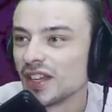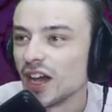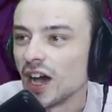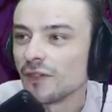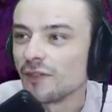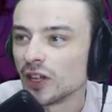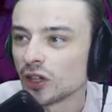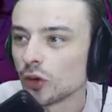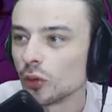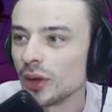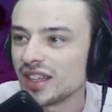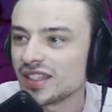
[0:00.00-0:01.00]
A follower
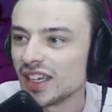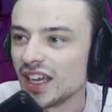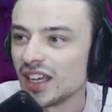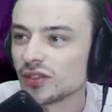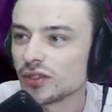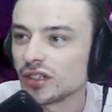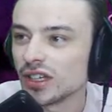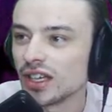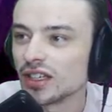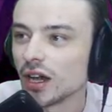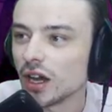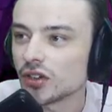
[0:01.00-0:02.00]
awaits
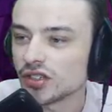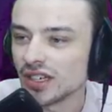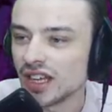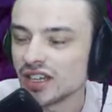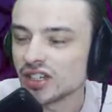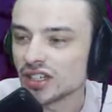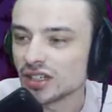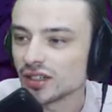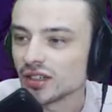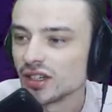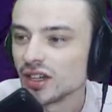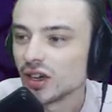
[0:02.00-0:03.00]
indoctrination.
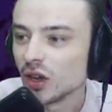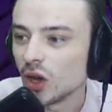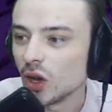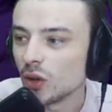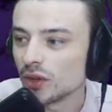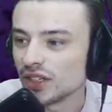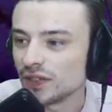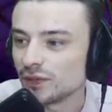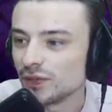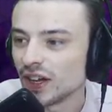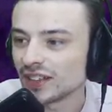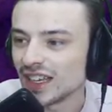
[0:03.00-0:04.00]
Holy
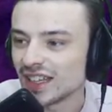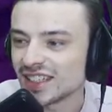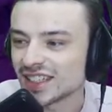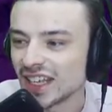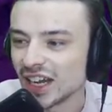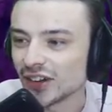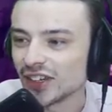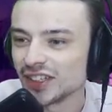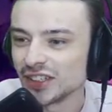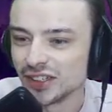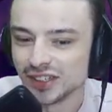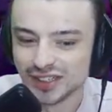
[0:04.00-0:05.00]
fuck, that's scary,
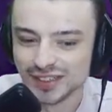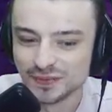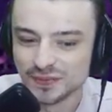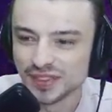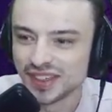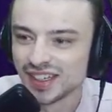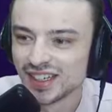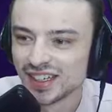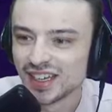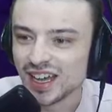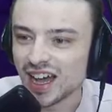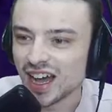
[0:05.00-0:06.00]
dude.
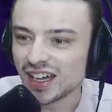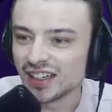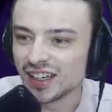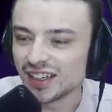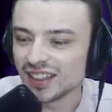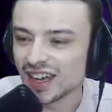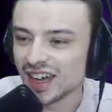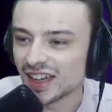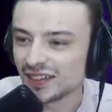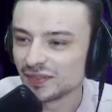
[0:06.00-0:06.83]
I like that.